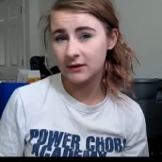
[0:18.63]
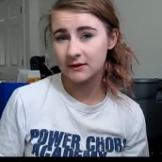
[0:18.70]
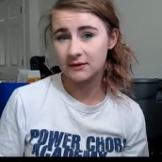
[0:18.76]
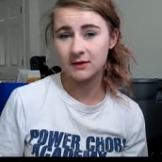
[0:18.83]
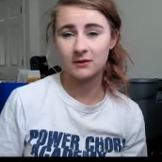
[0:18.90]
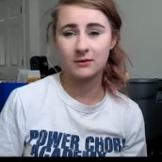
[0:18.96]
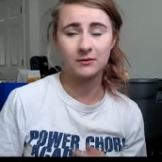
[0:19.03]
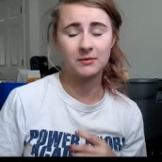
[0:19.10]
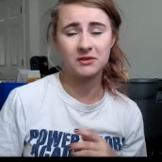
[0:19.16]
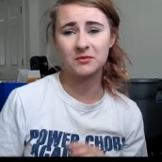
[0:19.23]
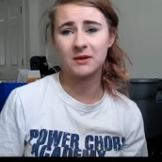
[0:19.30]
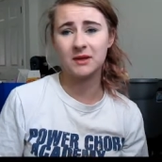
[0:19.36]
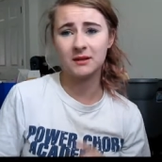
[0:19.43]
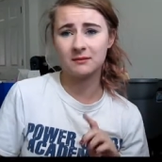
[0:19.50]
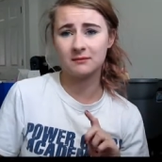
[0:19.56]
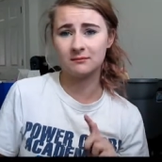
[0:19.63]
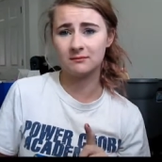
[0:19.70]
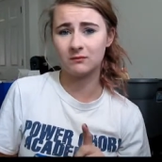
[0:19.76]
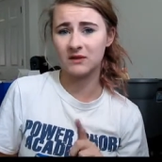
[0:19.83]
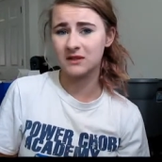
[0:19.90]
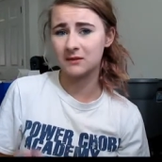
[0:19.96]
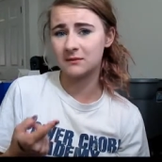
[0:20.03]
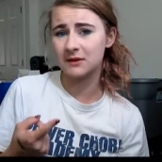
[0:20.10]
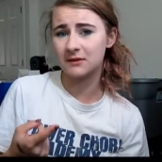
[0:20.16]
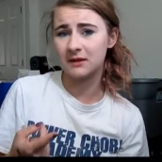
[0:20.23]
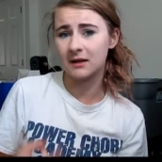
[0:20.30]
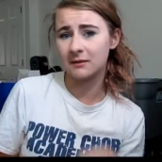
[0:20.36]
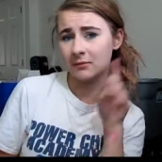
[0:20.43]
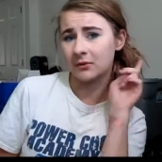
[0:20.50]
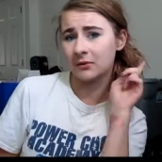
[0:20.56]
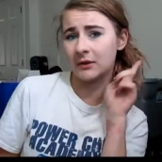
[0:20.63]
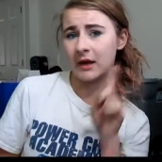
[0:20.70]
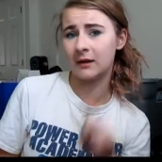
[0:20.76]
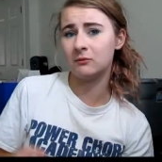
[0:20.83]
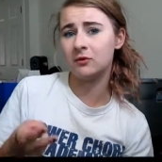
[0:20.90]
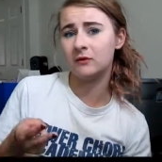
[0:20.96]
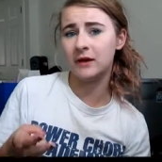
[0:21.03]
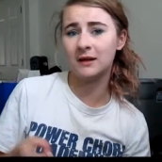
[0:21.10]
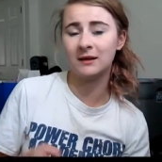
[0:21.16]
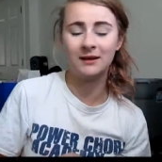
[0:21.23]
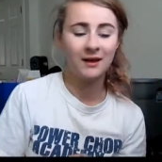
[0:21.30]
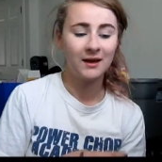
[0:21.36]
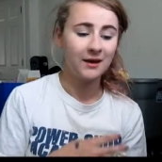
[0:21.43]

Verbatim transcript: so between wisdom teeth getting pulled and moving,